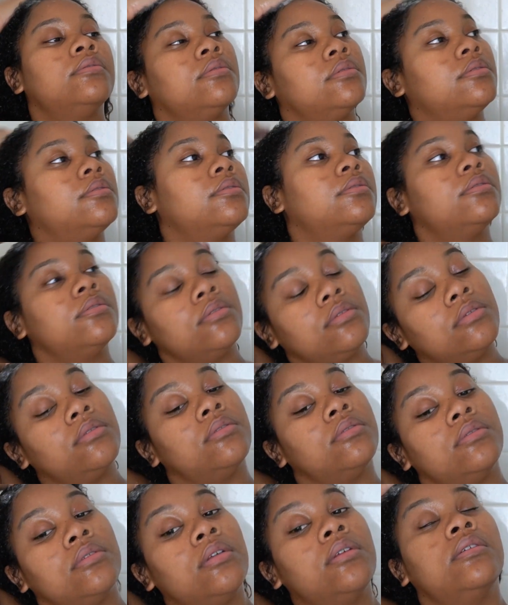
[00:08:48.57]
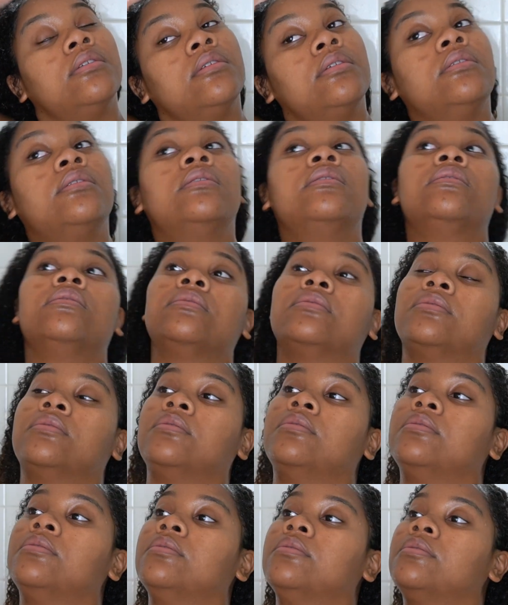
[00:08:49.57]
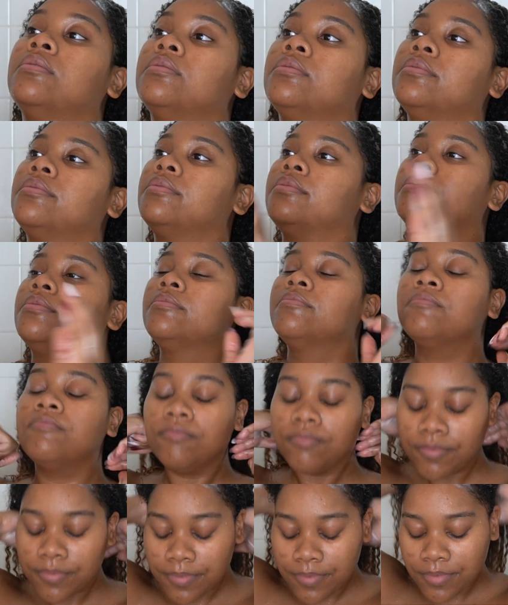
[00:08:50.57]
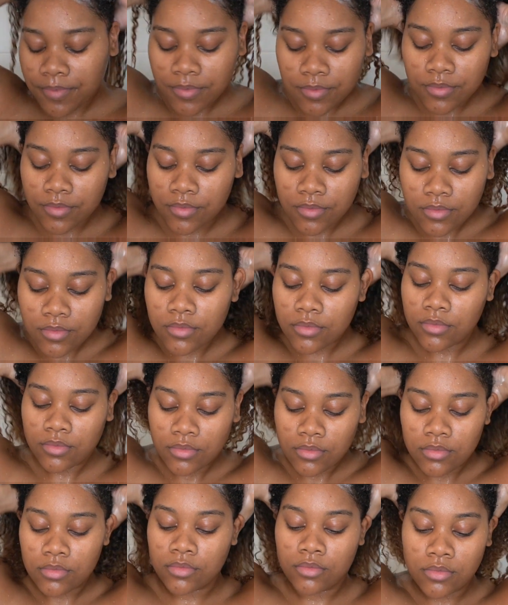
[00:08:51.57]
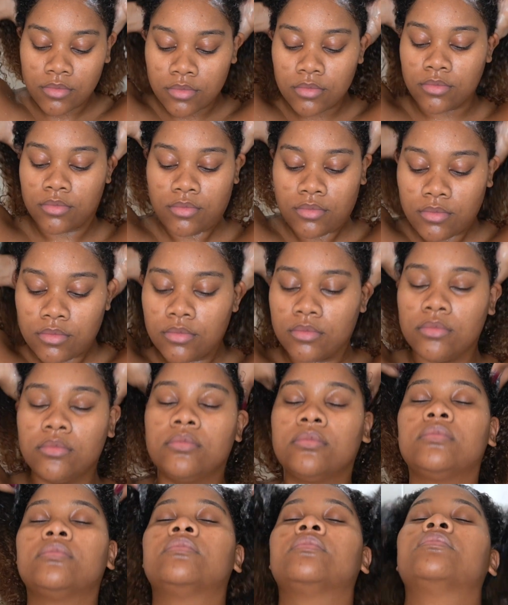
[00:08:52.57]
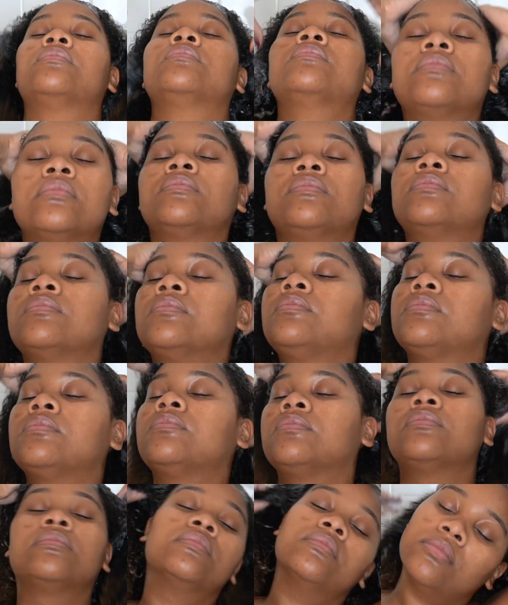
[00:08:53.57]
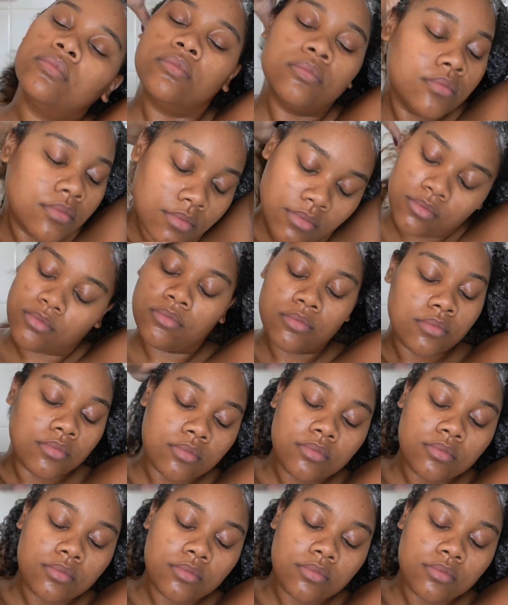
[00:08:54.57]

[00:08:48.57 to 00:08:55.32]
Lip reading: It really gives me hydration when it comes to doing my wash days. I recommend this product so much, you guys.